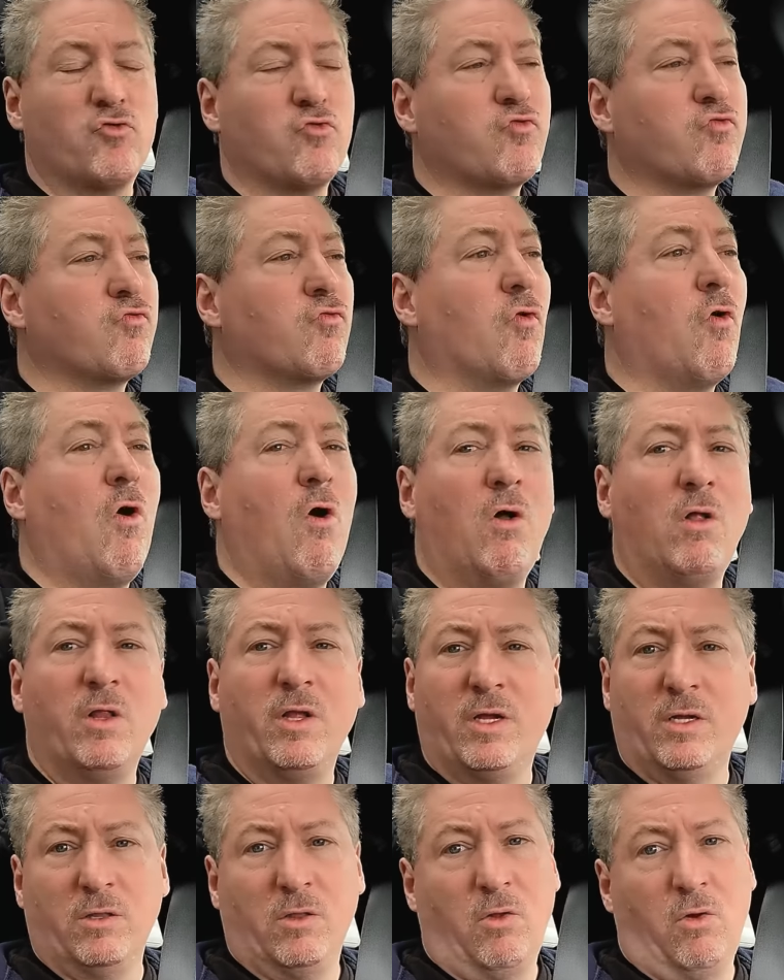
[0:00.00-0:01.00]

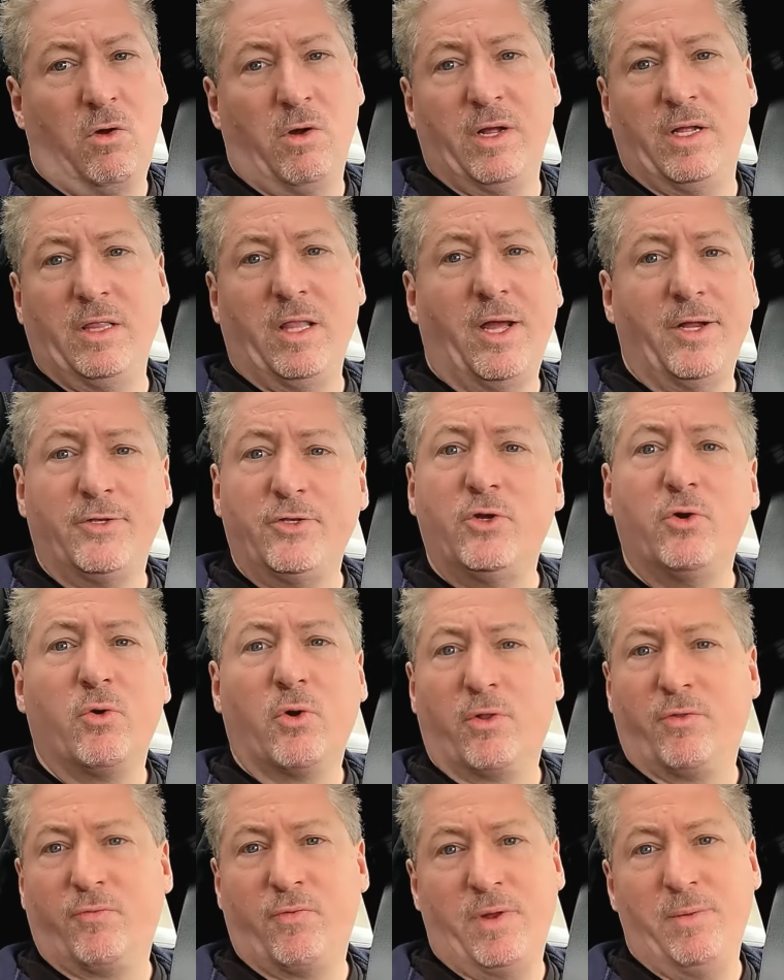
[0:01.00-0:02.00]
crawling along at like two
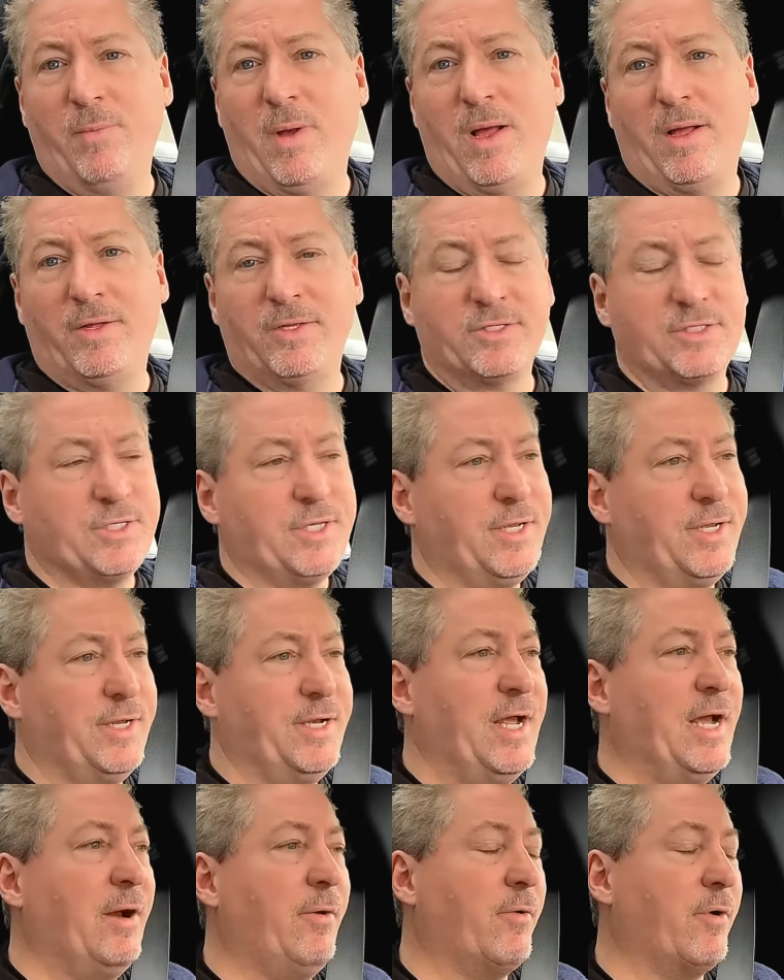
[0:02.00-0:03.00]
or three miles an
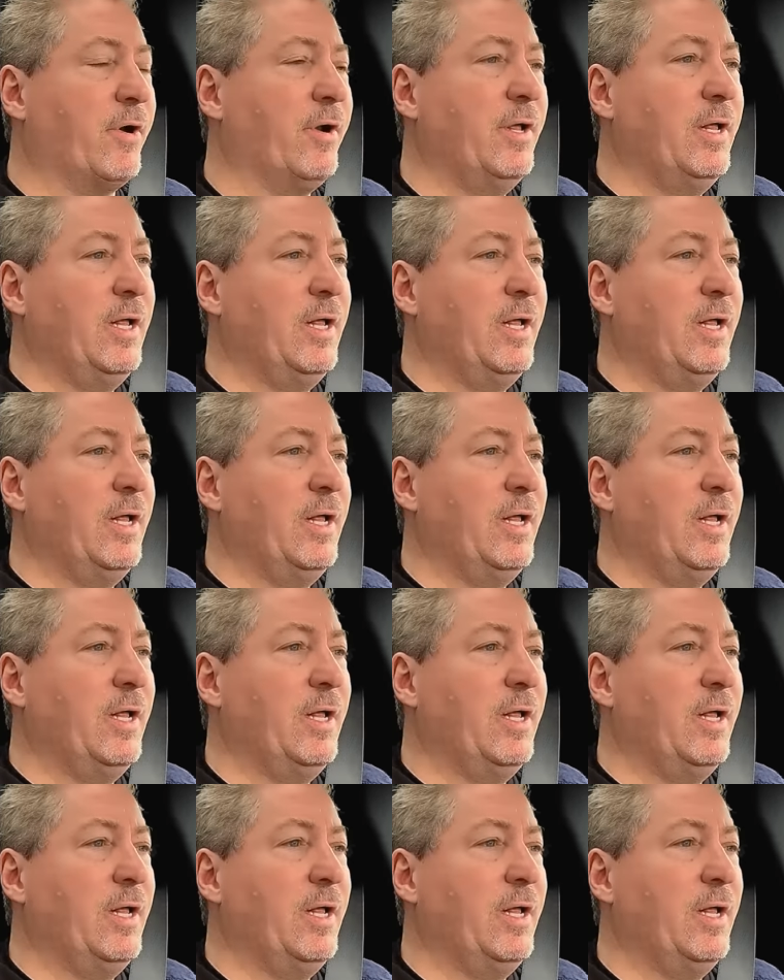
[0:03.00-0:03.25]
hour.